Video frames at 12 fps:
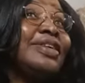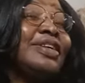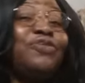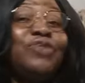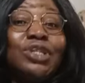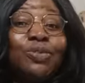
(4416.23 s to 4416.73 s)

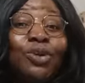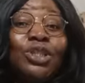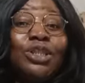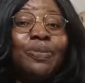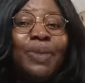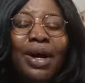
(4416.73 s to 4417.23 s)
it's more
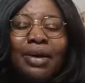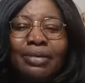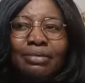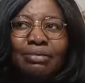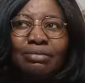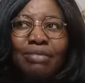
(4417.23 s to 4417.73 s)
cheaper
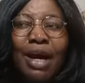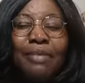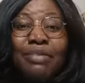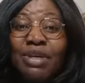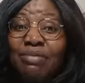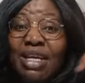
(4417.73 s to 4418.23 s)
by
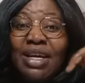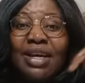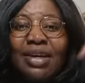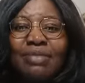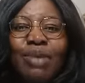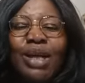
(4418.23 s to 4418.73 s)
me
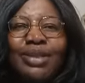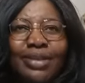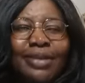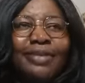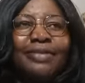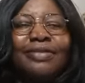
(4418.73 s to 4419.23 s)
making it
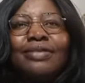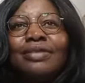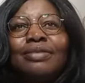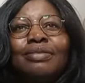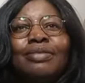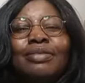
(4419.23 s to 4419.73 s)
myself,
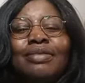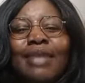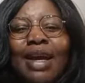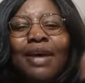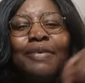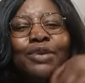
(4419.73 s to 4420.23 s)

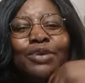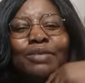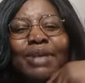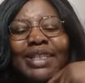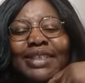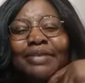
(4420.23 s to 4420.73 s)
I'll be doing
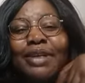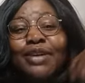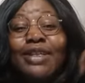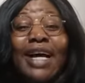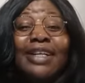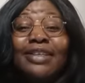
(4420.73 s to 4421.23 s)
it myself.
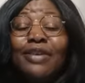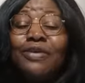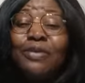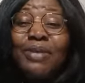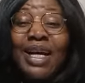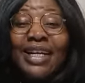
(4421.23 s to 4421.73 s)
Because, and it
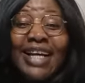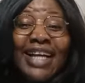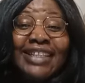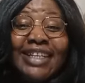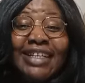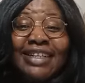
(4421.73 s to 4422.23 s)
needs to be an
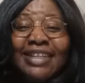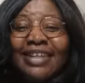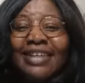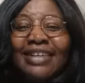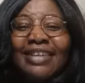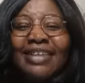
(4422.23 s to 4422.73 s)

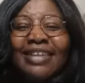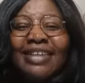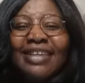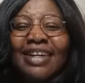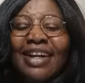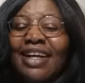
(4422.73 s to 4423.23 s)
hygienic,
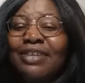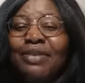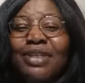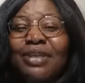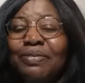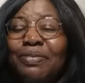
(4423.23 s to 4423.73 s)
like the
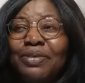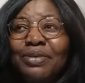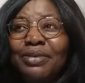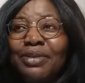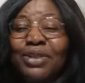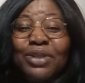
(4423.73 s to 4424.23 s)
one they
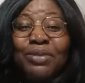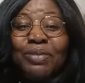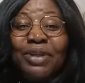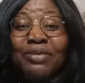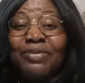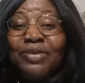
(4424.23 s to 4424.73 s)
used to
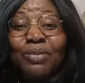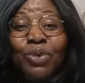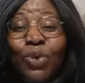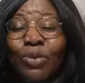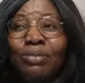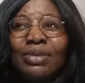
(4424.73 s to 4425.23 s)
bring from
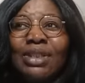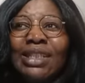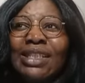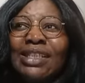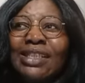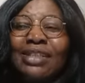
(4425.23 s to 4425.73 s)
home.
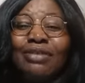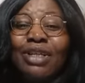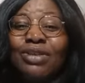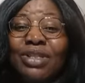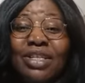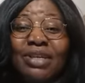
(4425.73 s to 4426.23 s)
You, when
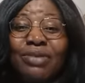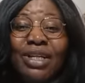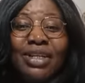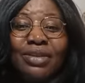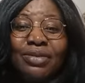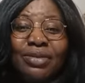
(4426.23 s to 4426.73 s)
you see the way
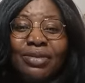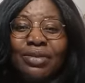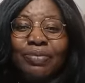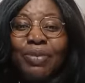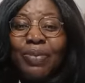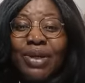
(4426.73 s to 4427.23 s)
they do
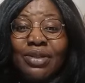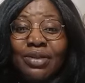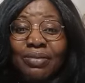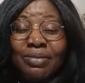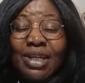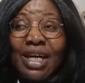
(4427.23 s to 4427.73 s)
prepare
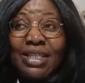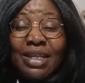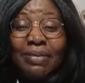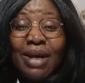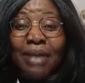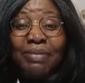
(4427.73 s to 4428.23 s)
some
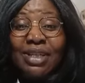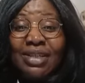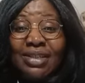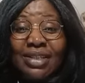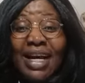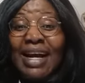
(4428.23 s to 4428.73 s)
cassava, I
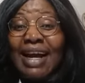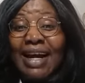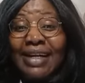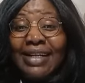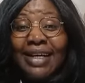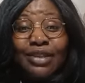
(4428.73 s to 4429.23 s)
mean that
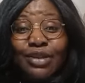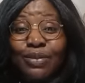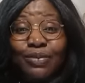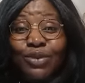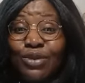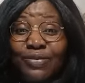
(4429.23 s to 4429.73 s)
garri and
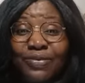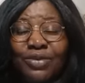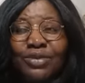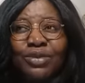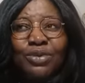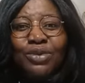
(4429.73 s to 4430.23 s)
some of those
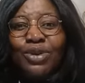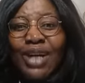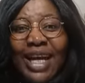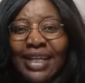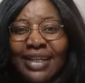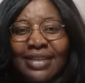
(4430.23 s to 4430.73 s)
food, you will not
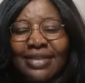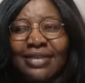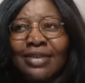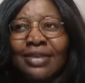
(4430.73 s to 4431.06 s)
like it.